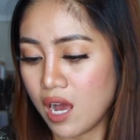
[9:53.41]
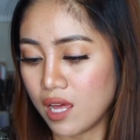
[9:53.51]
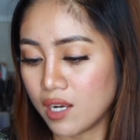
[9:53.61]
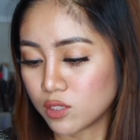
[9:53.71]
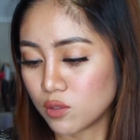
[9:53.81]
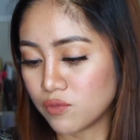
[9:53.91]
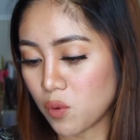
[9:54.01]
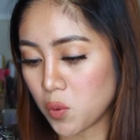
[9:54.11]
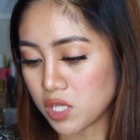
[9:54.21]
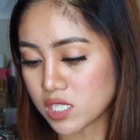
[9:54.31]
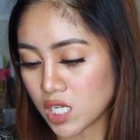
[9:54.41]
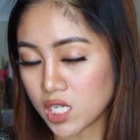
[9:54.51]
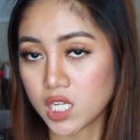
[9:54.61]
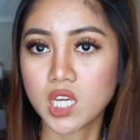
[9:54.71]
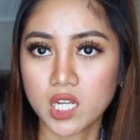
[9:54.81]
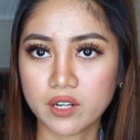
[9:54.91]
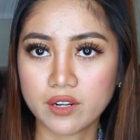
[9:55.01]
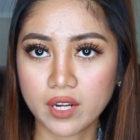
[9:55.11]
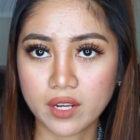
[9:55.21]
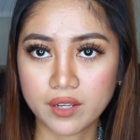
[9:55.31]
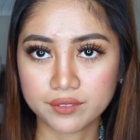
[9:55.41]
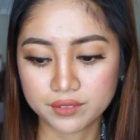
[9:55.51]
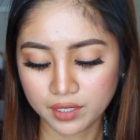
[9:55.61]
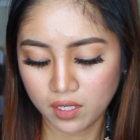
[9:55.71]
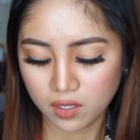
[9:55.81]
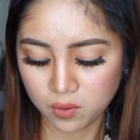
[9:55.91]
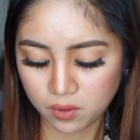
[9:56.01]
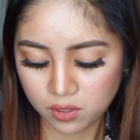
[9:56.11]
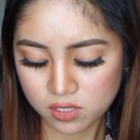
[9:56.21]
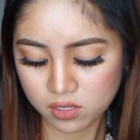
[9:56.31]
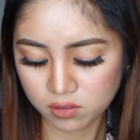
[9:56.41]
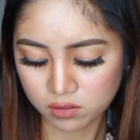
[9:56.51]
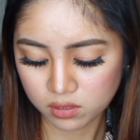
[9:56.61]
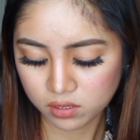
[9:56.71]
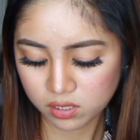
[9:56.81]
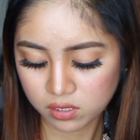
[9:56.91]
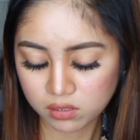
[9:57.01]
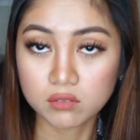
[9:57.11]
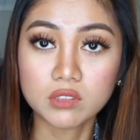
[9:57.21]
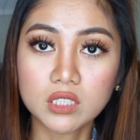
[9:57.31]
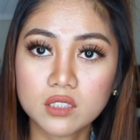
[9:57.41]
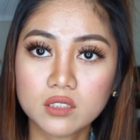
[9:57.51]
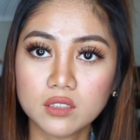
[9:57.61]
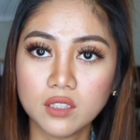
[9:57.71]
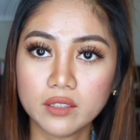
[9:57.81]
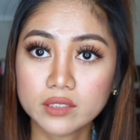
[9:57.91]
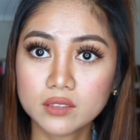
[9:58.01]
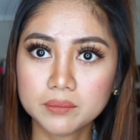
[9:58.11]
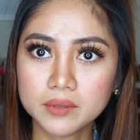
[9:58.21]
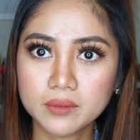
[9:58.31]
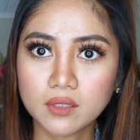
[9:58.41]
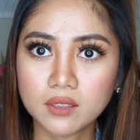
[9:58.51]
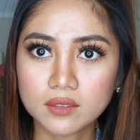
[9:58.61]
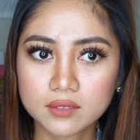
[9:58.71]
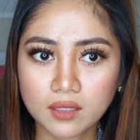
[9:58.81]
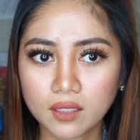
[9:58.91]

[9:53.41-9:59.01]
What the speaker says: a lot of oils in here, and oils could really clog your pores.